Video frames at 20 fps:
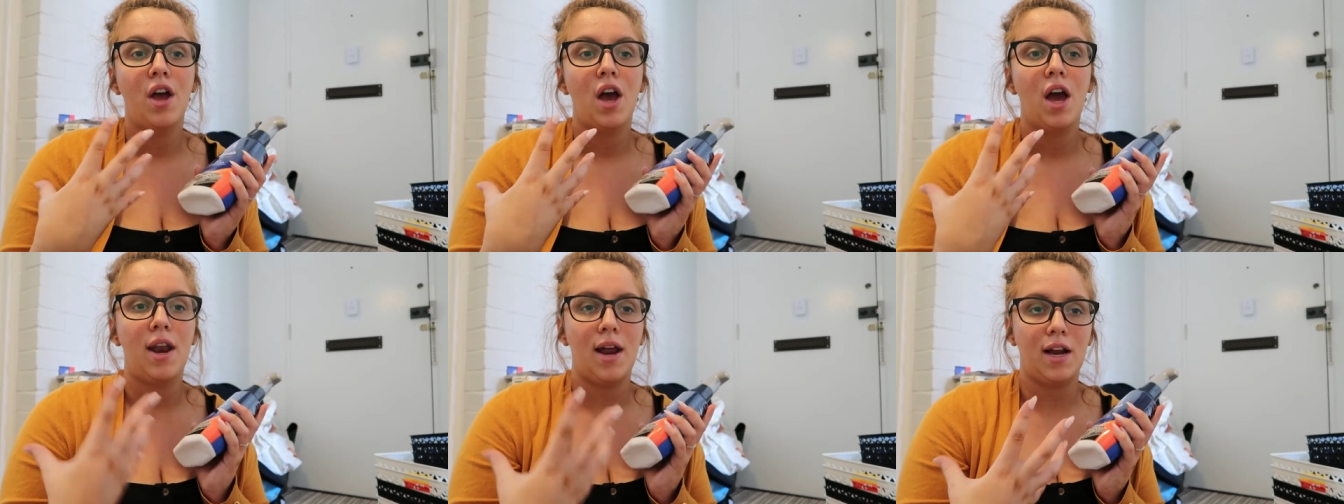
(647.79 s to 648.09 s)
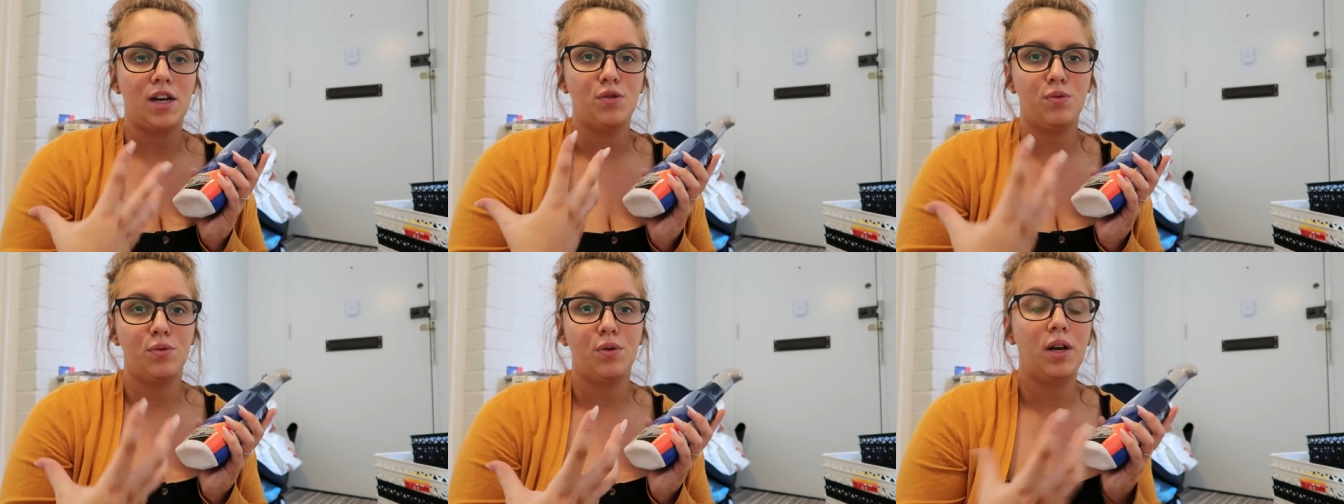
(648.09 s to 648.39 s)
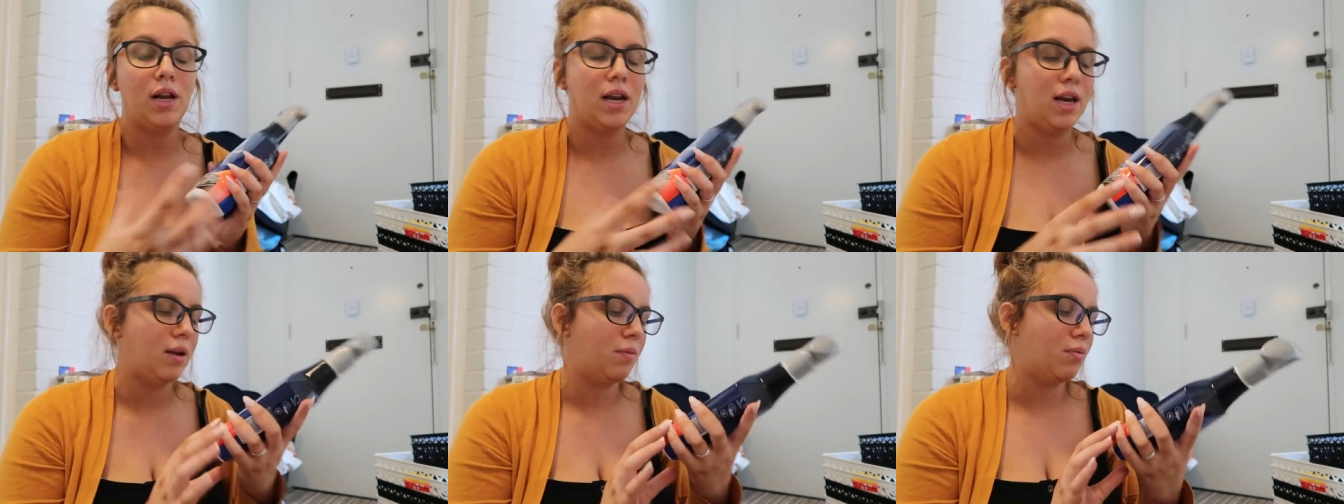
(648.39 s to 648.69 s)
an actual
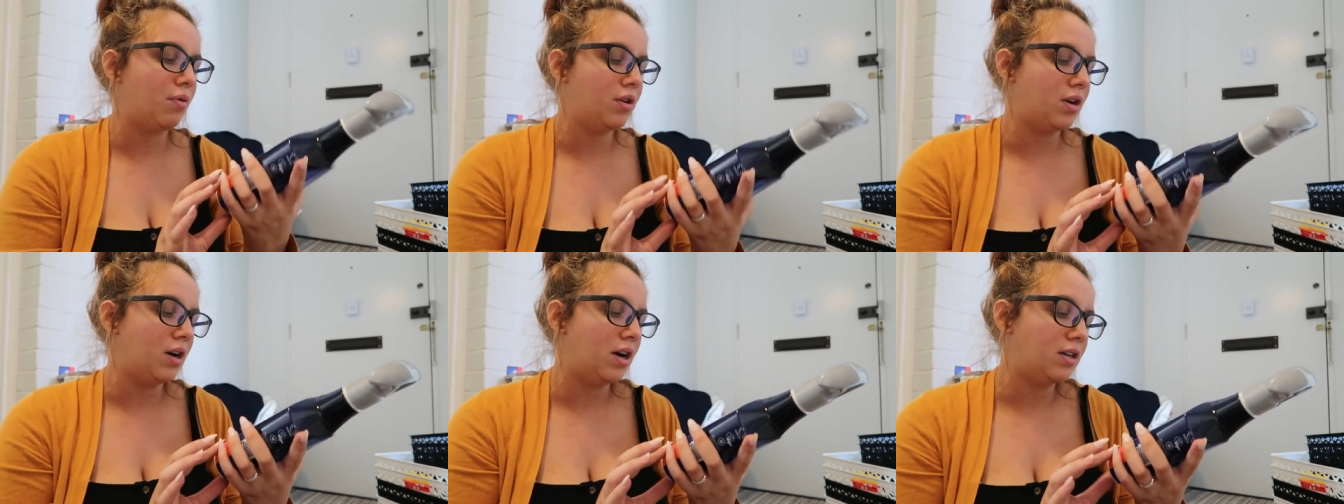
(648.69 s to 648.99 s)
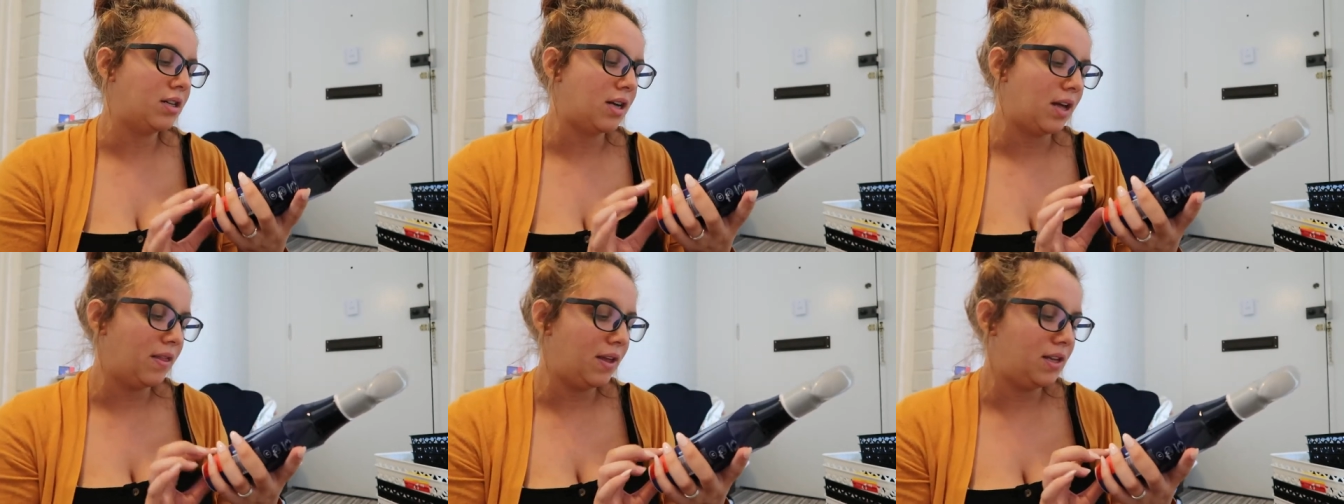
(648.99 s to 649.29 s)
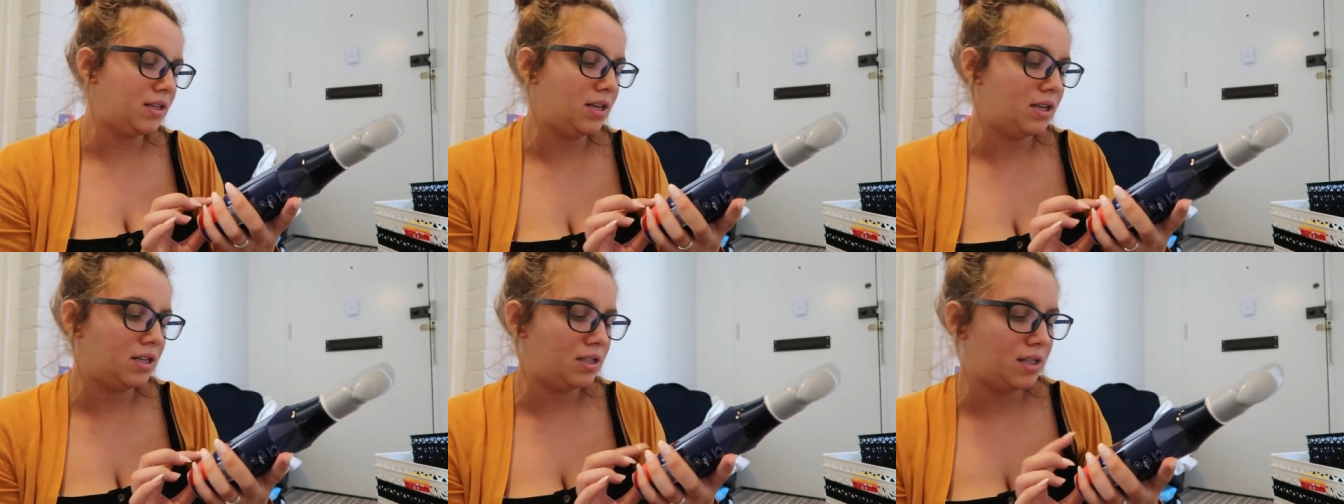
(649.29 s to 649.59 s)
cleaning product and
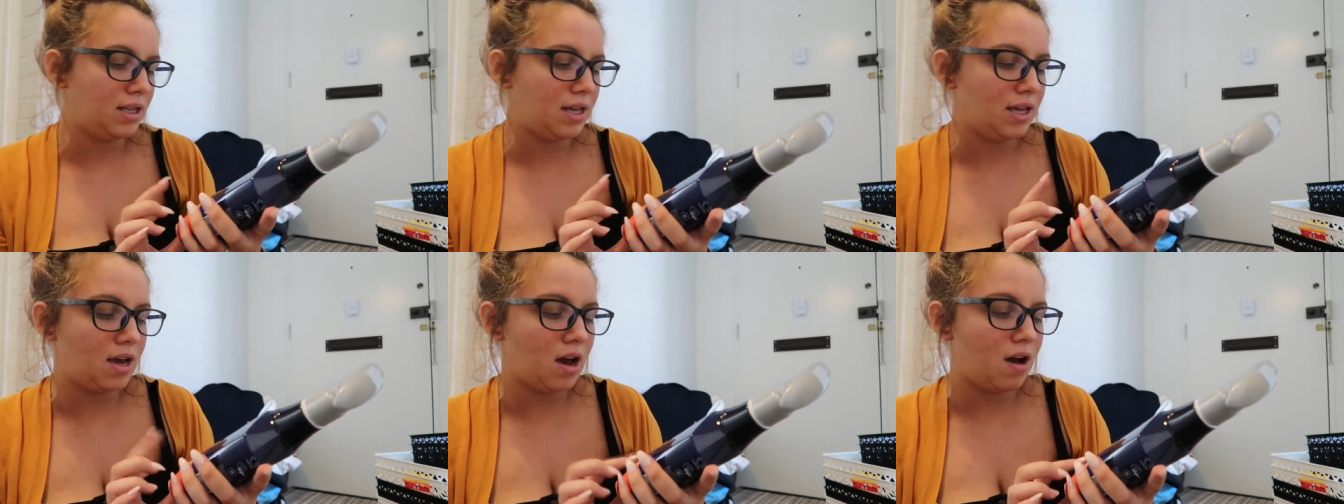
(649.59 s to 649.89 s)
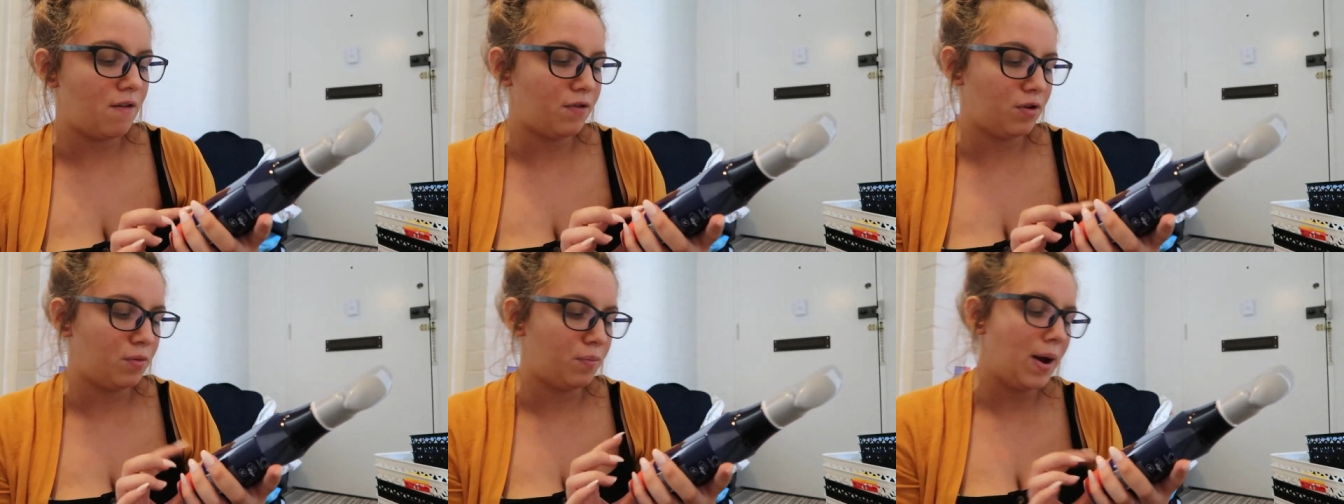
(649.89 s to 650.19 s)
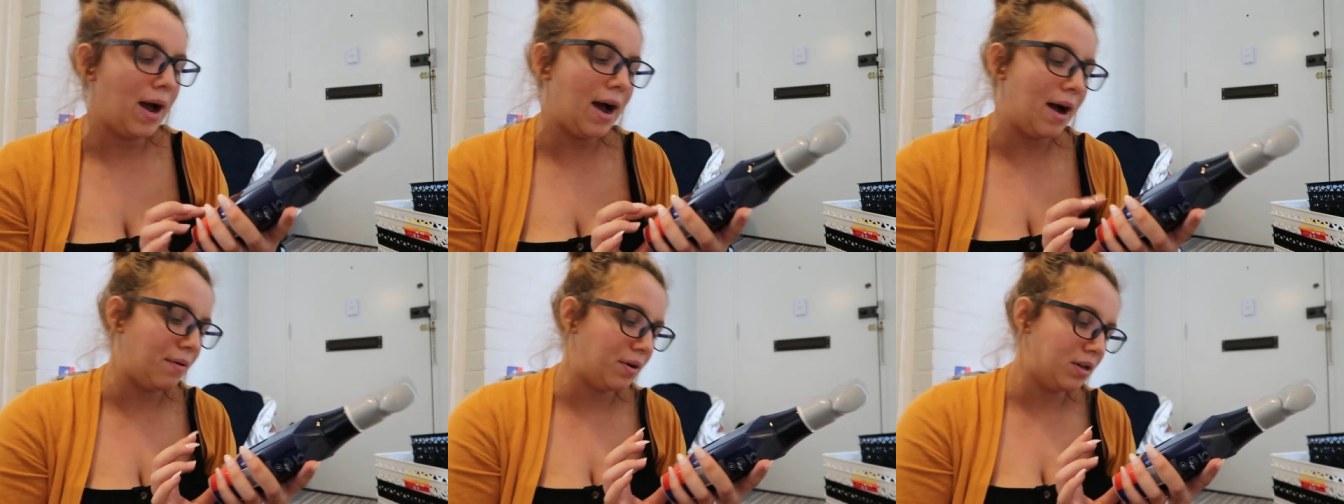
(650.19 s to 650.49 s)
this is the oven
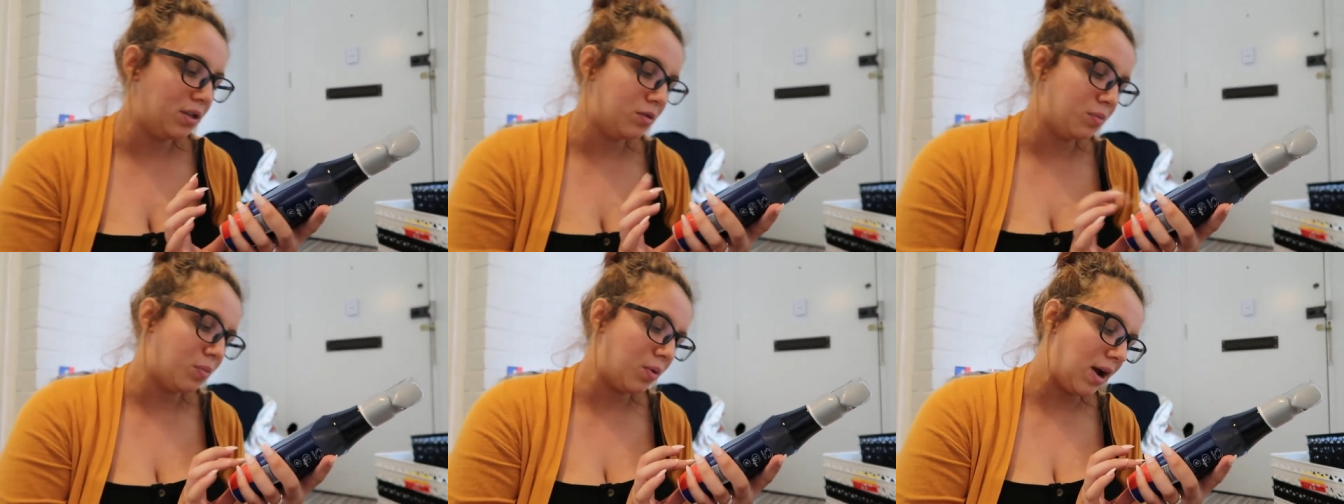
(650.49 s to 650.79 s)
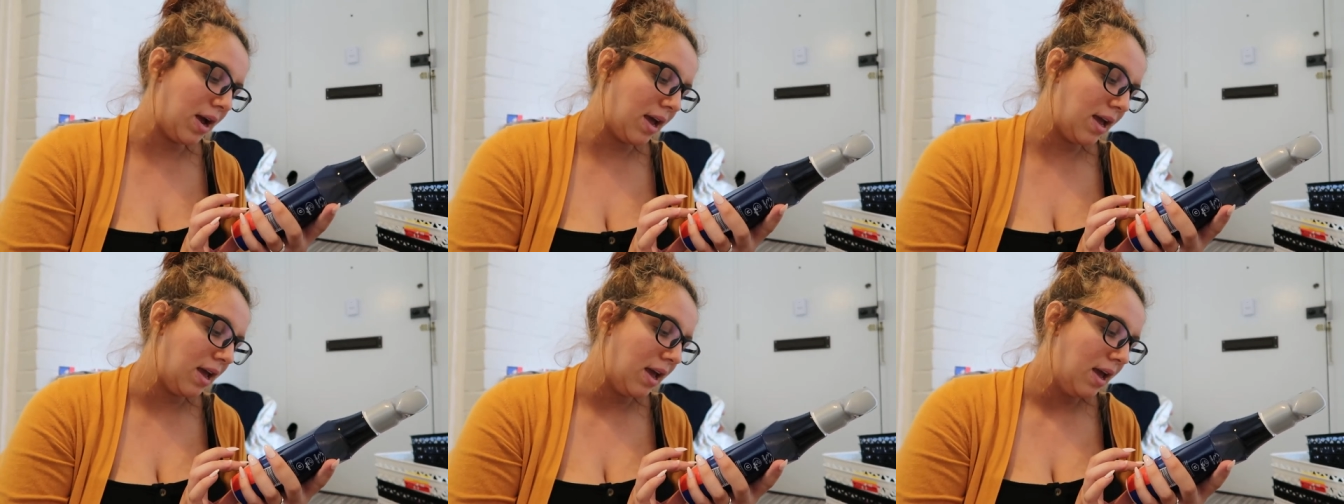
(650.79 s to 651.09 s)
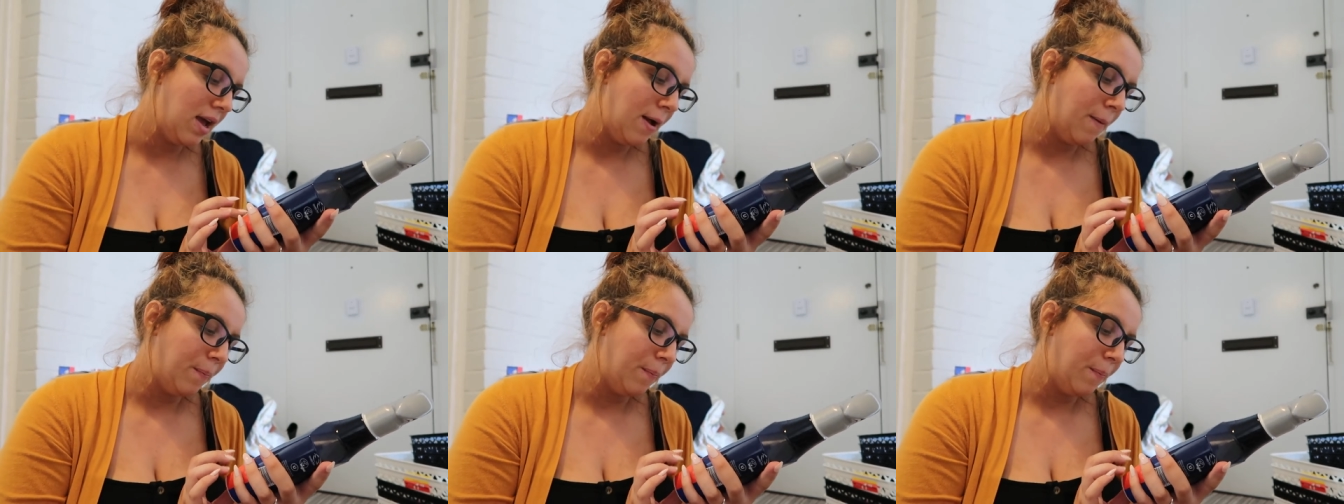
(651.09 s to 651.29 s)
power spray